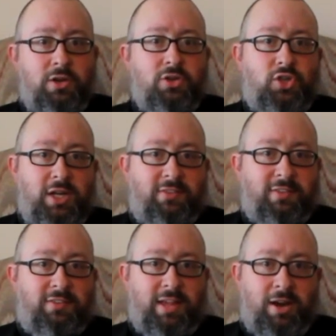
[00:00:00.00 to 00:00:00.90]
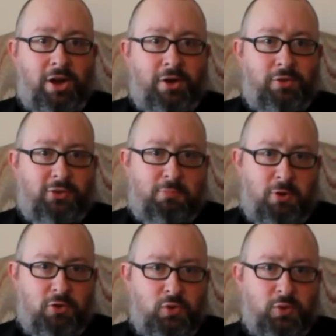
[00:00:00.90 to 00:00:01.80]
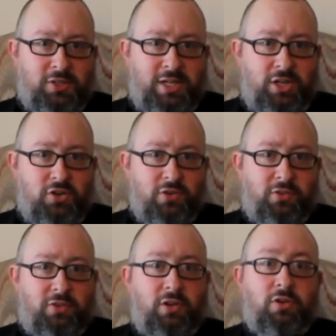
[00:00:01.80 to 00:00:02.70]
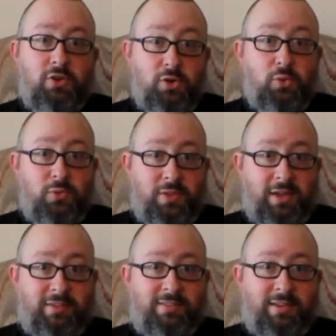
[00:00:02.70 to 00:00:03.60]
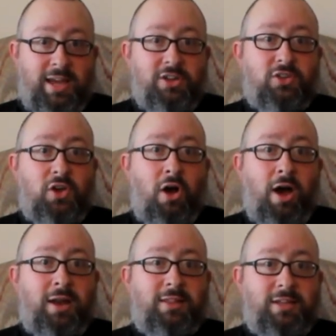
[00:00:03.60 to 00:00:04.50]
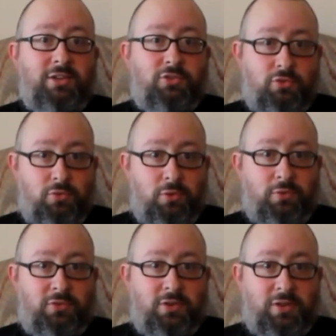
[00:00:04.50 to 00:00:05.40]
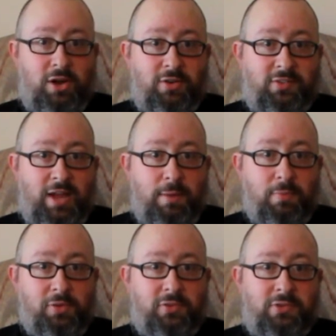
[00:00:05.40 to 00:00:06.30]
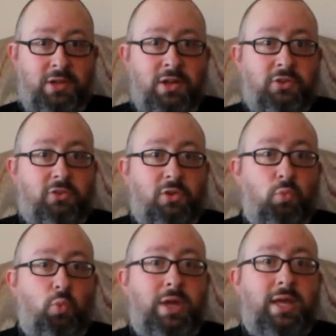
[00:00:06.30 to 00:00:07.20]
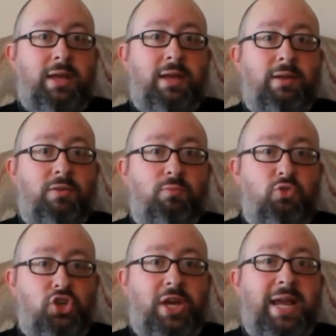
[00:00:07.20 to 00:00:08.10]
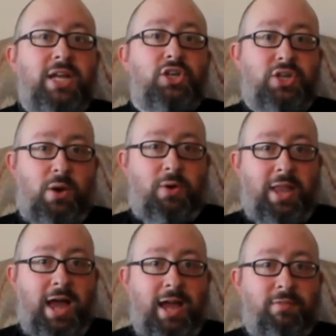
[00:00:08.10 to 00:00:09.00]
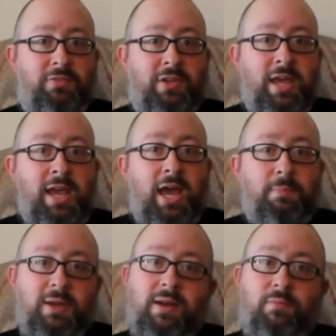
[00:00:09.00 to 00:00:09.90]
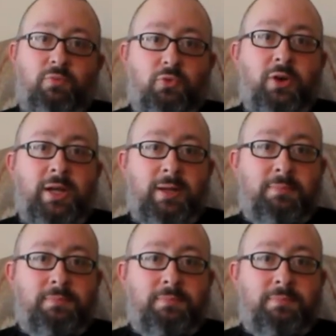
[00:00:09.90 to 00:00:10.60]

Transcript: Jesus and other spiritual teachers knew this and taught these truths to their disciples so that we can change our lives and become free.